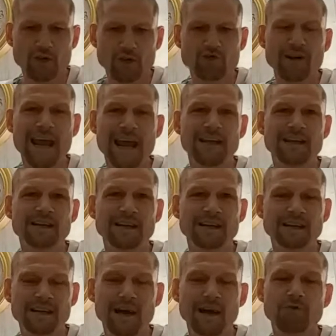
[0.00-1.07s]

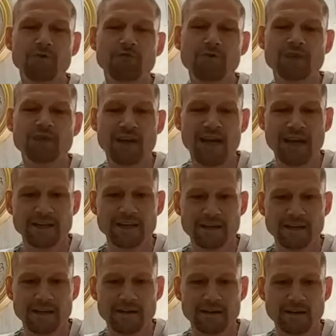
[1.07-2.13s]
Created and originated.